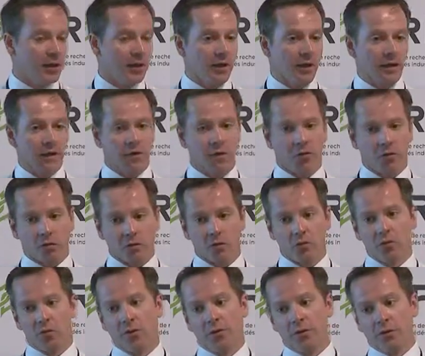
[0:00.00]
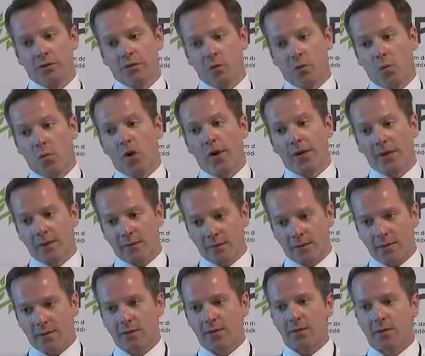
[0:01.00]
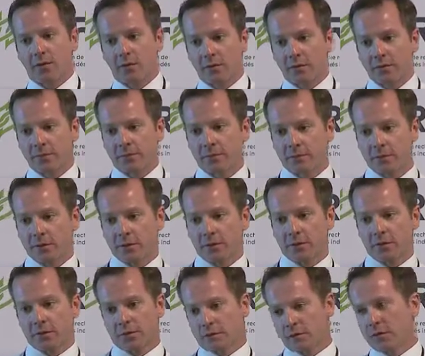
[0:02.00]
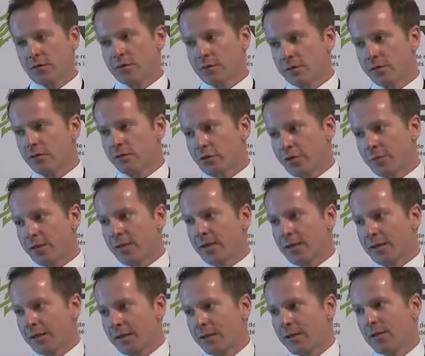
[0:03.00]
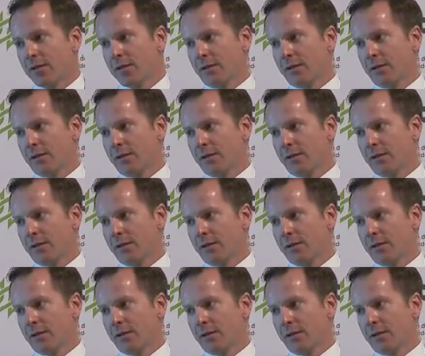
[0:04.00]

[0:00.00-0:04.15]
and also the waste of the ultimately